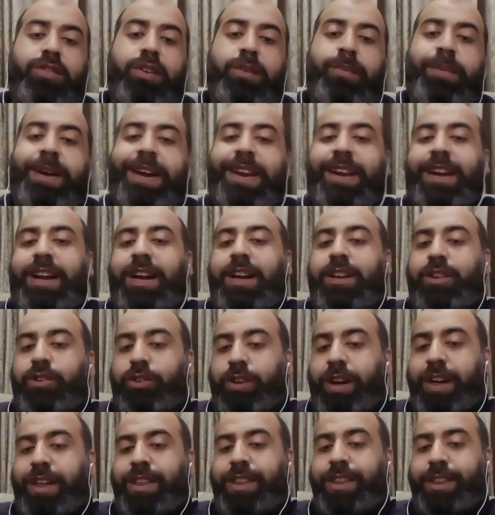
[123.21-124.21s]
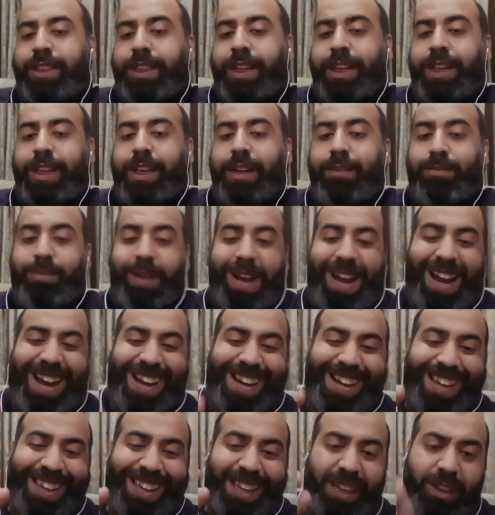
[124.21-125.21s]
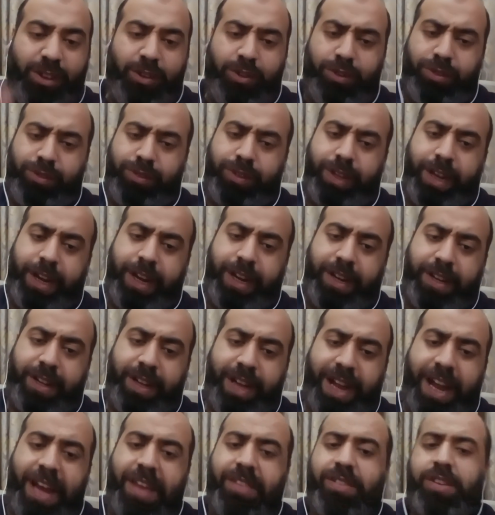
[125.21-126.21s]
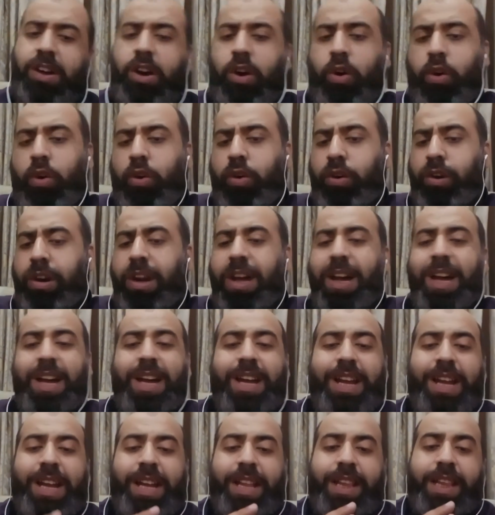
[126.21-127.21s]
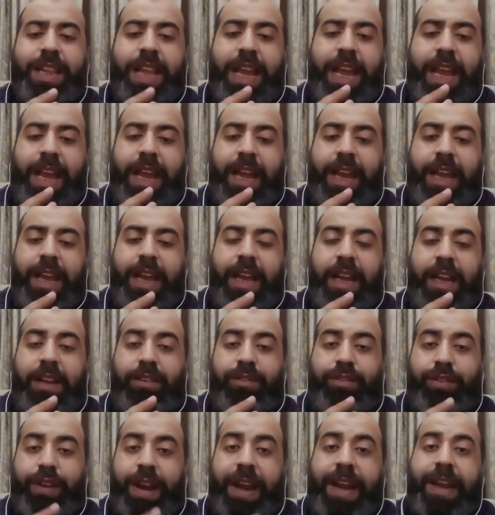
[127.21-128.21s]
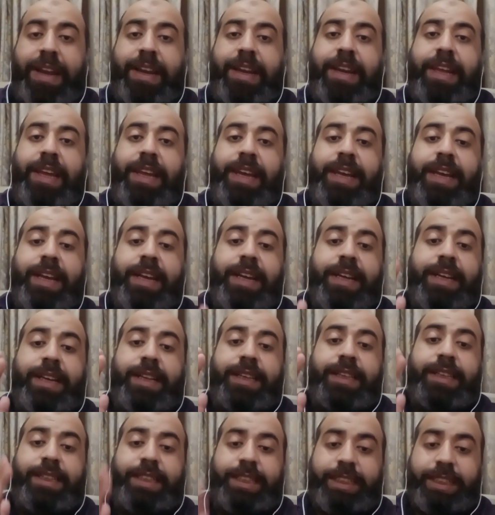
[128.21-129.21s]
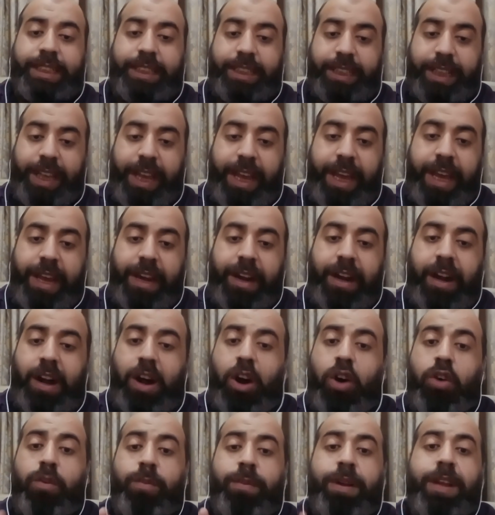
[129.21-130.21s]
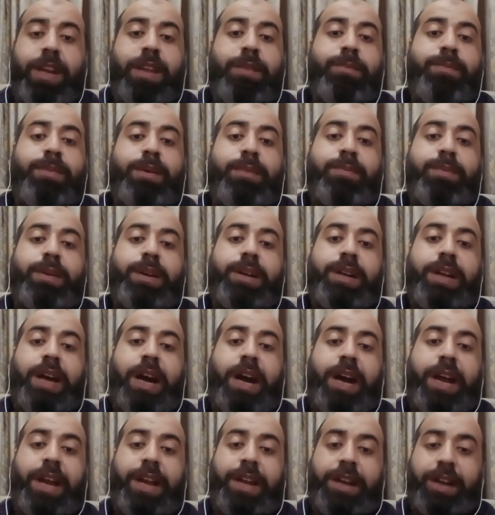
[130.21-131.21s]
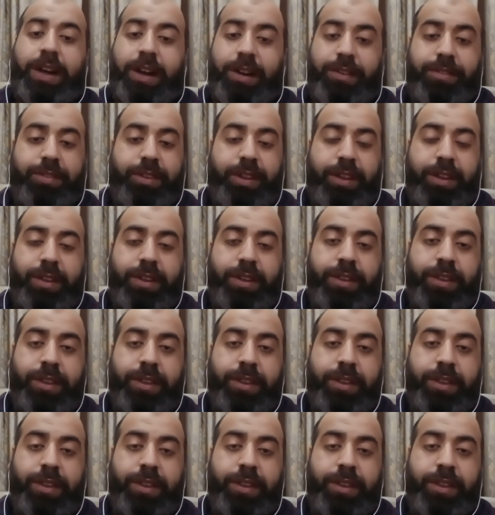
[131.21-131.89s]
of America, United Kingdom and EU state as a whole, they frankly didn't care how many people die in Gaza.